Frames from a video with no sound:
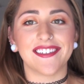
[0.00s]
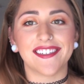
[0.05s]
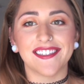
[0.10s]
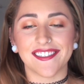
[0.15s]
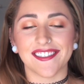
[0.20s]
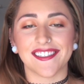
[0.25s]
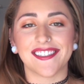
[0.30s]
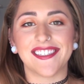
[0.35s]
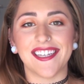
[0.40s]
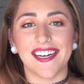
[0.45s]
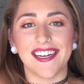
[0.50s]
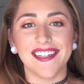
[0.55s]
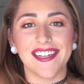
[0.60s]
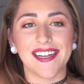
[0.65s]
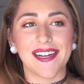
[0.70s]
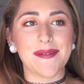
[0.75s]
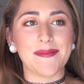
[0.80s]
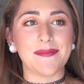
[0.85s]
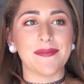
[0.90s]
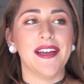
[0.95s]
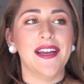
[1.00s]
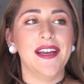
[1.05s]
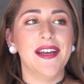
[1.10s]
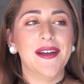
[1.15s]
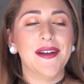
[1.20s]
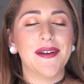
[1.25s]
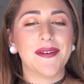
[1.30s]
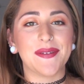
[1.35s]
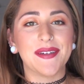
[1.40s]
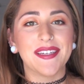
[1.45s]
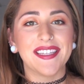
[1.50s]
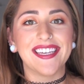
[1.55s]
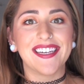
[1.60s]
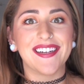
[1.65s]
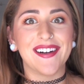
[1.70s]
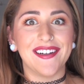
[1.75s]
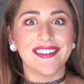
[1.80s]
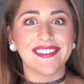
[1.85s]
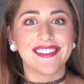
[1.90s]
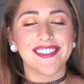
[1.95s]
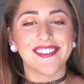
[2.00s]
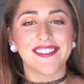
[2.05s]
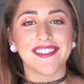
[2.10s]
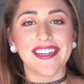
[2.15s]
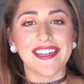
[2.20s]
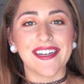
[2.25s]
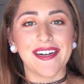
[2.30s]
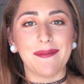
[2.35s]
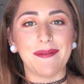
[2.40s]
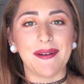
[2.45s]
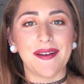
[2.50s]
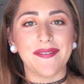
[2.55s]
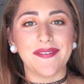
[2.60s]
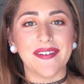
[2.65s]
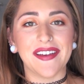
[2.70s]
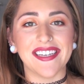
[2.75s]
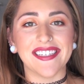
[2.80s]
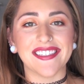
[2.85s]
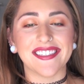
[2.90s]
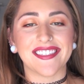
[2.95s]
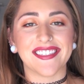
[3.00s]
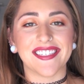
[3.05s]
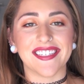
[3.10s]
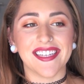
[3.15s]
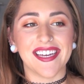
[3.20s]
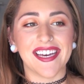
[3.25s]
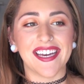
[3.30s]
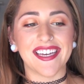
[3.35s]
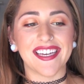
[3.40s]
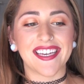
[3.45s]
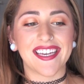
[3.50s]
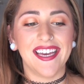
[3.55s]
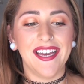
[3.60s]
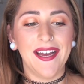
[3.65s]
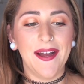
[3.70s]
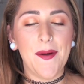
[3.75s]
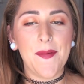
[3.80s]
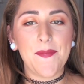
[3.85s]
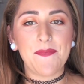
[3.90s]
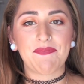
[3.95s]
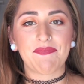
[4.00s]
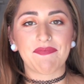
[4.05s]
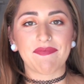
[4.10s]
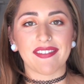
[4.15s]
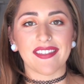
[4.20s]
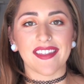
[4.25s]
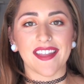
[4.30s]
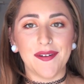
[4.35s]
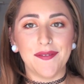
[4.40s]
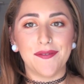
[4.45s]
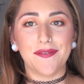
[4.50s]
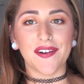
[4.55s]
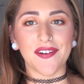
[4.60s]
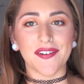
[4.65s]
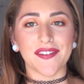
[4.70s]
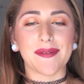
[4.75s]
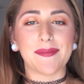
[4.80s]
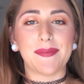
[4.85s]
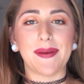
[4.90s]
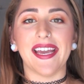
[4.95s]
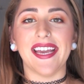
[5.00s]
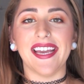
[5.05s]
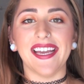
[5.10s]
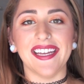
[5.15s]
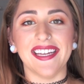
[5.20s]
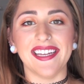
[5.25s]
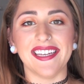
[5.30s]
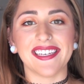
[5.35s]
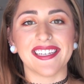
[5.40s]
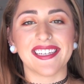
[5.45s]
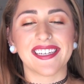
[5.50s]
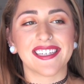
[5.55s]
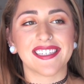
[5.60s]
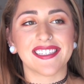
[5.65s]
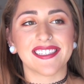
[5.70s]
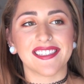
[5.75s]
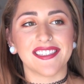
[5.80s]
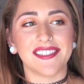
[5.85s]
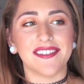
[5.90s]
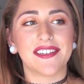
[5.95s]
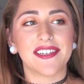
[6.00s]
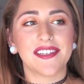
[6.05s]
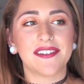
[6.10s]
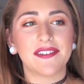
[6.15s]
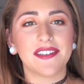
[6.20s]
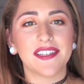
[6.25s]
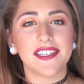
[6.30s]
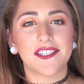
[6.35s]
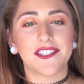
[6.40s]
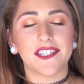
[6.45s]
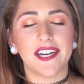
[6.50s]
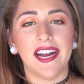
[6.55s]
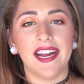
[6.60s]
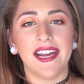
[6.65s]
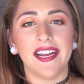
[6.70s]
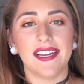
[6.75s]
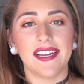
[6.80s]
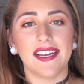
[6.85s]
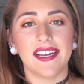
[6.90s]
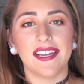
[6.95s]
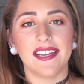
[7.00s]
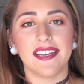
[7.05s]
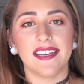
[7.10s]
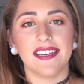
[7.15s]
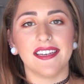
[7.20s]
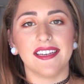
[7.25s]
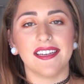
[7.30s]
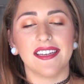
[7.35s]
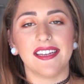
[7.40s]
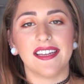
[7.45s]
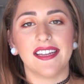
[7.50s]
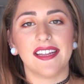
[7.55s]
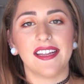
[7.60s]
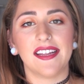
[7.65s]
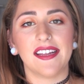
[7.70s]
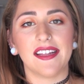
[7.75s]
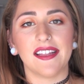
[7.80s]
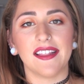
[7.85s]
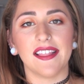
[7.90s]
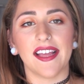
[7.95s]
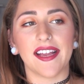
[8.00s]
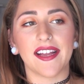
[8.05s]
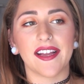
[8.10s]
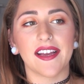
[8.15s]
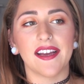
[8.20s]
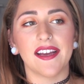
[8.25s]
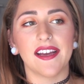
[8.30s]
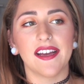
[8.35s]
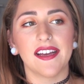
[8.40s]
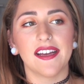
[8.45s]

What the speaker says: you can just tell like I'm really concentrating on my face to like avert the pain, because you can really try and like